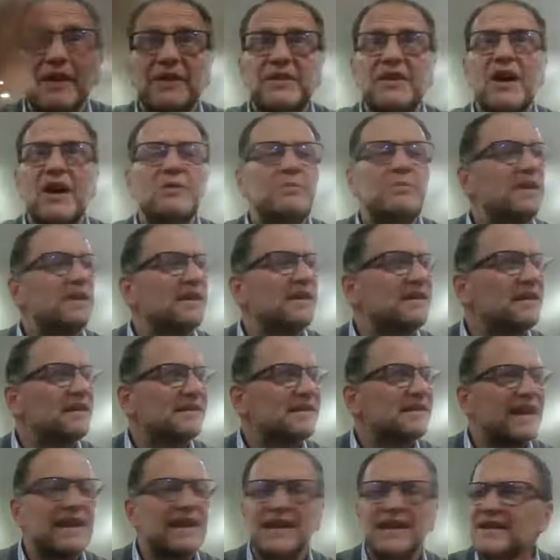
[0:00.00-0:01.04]
and nobody's
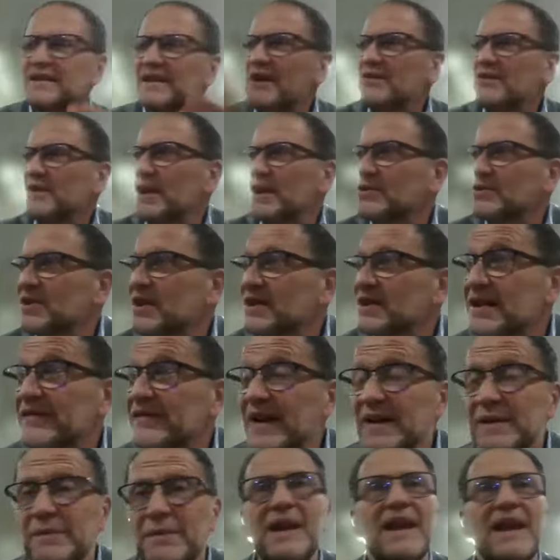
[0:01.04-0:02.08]
taking no notice of
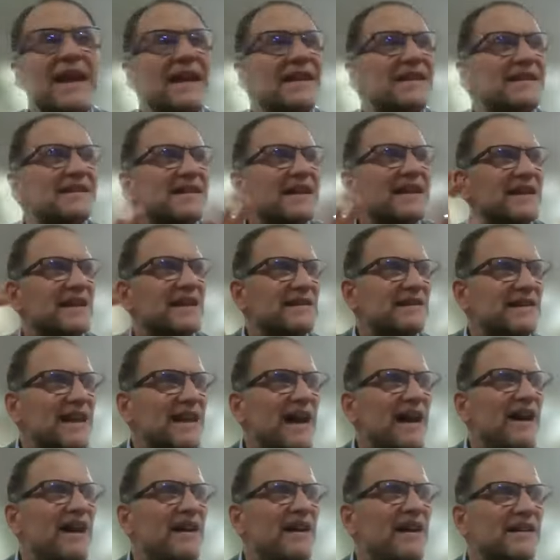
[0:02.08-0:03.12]
anybody. It's the
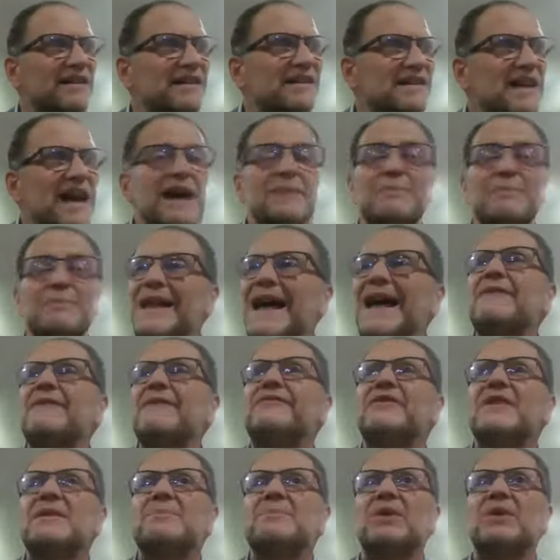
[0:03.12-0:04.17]
archetypal,
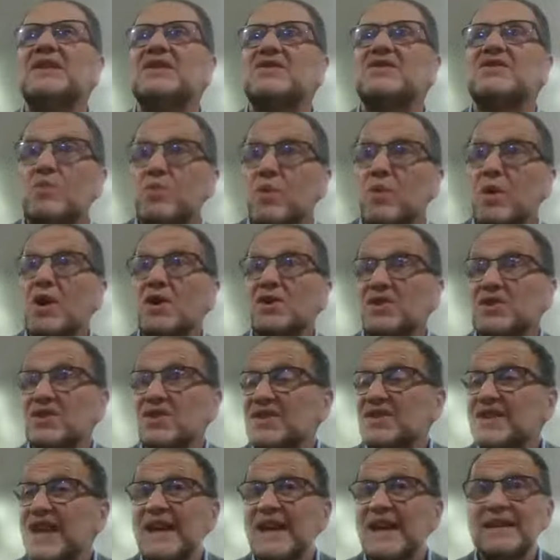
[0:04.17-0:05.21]
everybody's worst
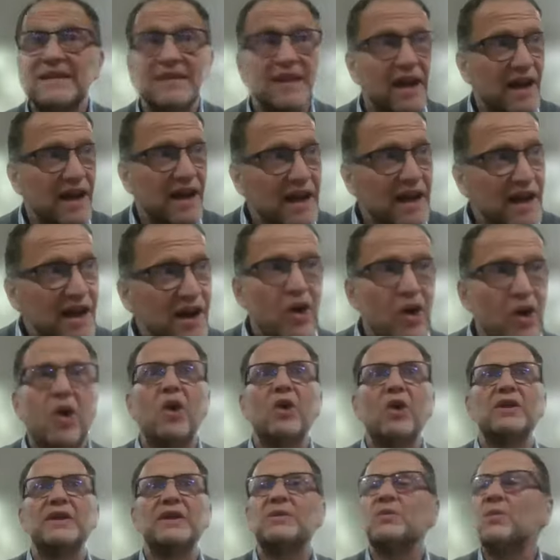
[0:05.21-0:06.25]
Seder
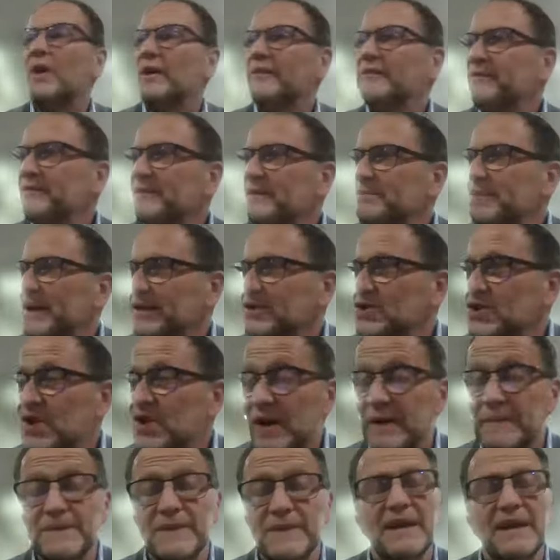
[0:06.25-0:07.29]
all in one
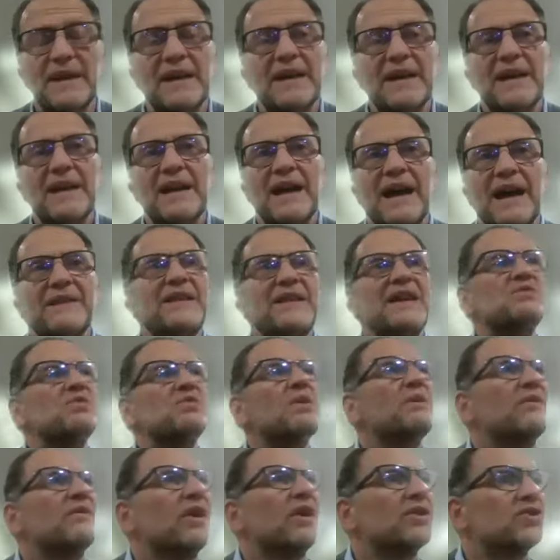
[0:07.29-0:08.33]
picture. And that's
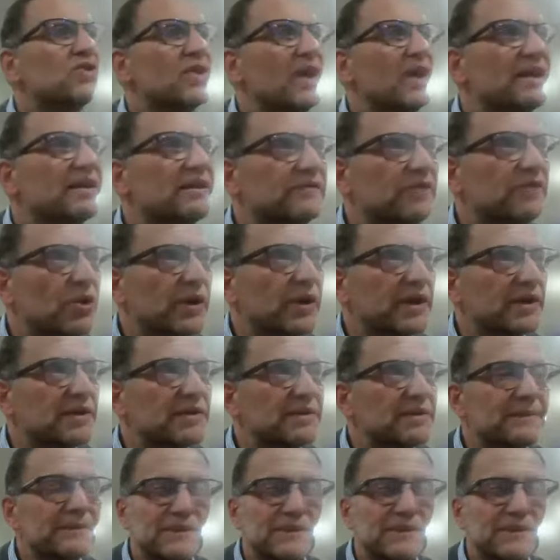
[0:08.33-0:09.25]
what we've got to try and avoid.